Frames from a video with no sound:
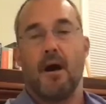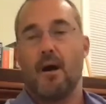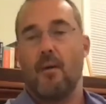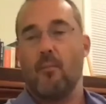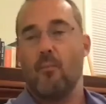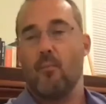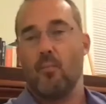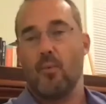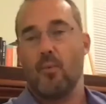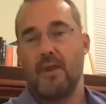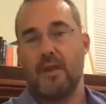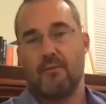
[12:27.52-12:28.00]

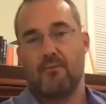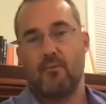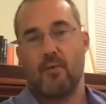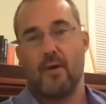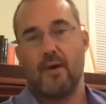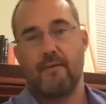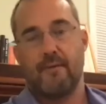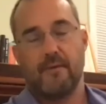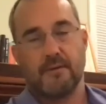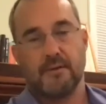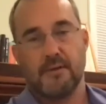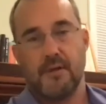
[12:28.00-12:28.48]
we have one
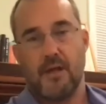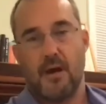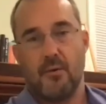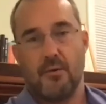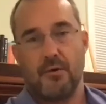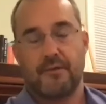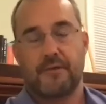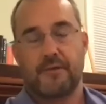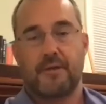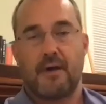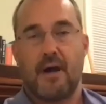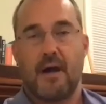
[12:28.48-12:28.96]
of the
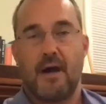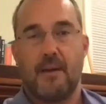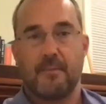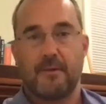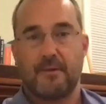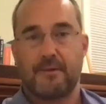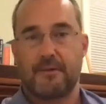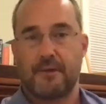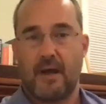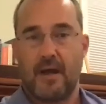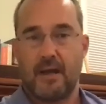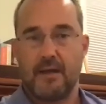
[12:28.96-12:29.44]
lowest
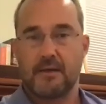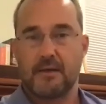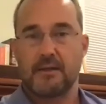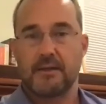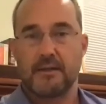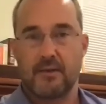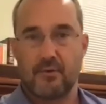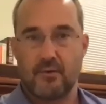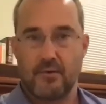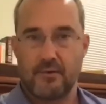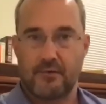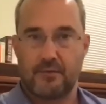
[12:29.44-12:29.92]
homicide
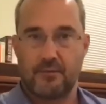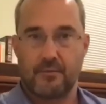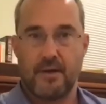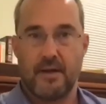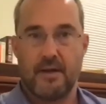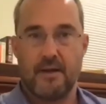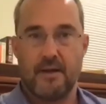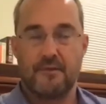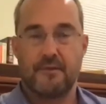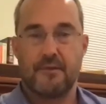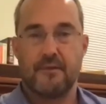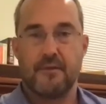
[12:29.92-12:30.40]
clearance
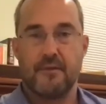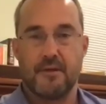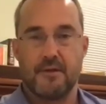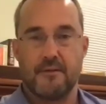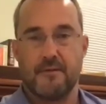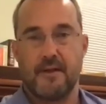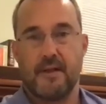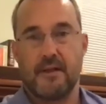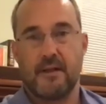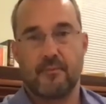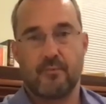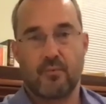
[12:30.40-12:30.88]
rates in the
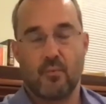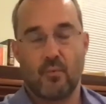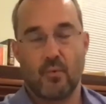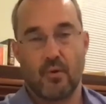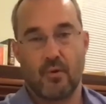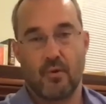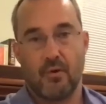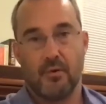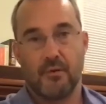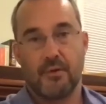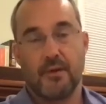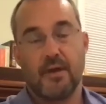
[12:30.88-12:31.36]
developed
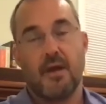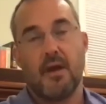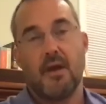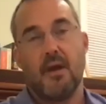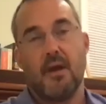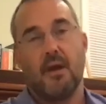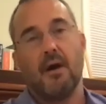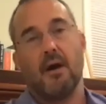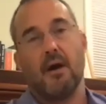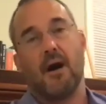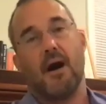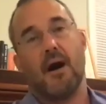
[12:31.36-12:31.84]
world.
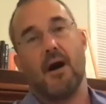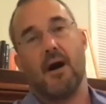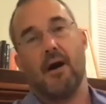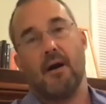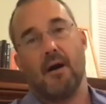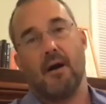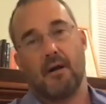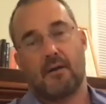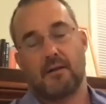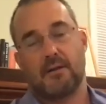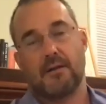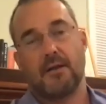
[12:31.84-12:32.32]

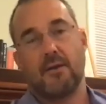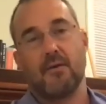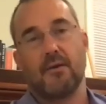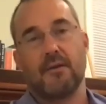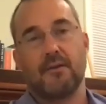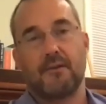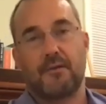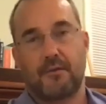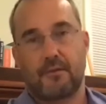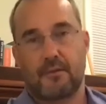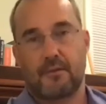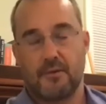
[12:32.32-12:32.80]
A
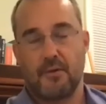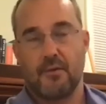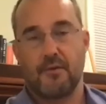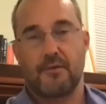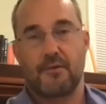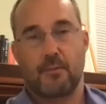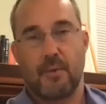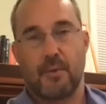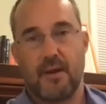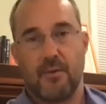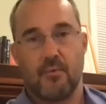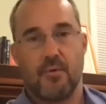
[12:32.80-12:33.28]
clearance
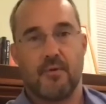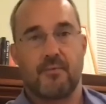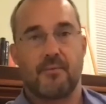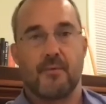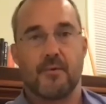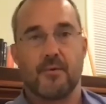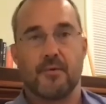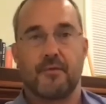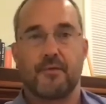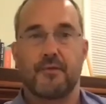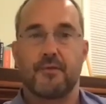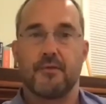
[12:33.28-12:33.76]
rate
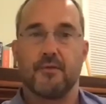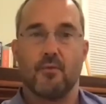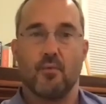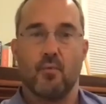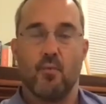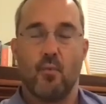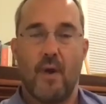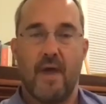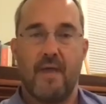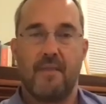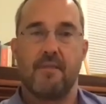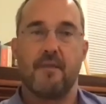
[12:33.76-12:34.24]
refers to
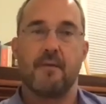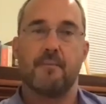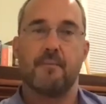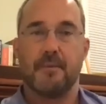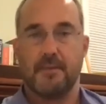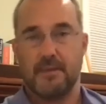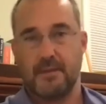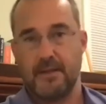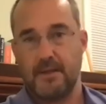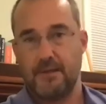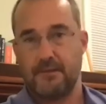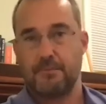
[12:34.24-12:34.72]
when the
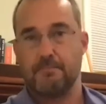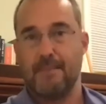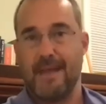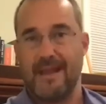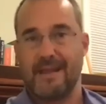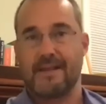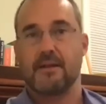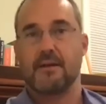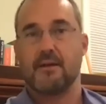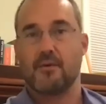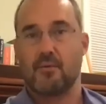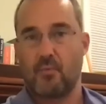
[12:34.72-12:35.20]
police
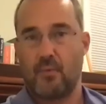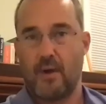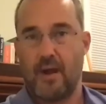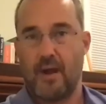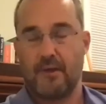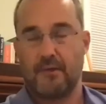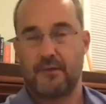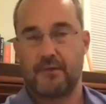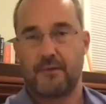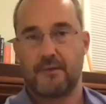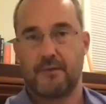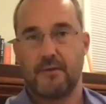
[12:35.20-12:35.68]
make an
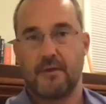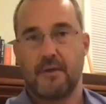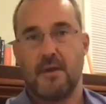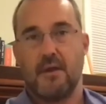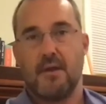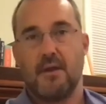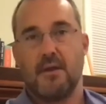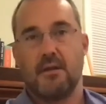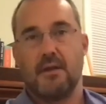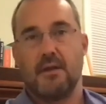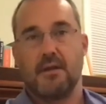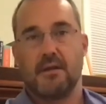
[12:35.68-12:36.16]
arrest
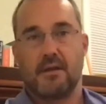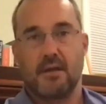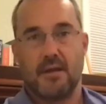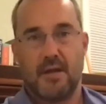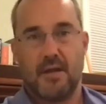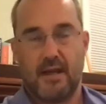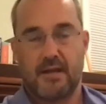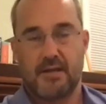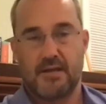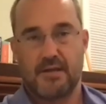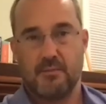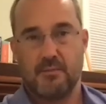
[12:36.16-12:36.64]
in
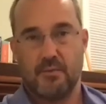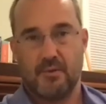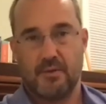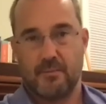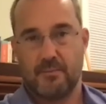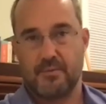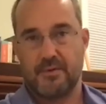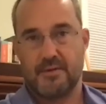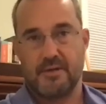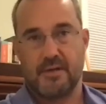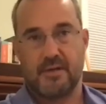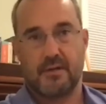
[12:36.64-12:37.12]
connection with a
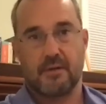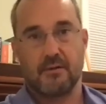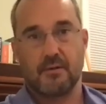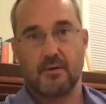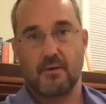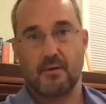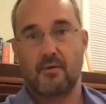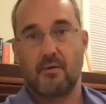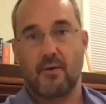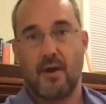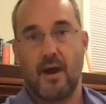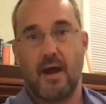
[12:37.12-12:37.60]

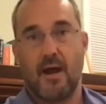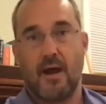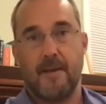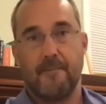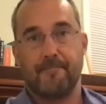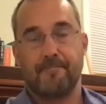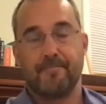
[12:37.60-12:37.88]
particular crime.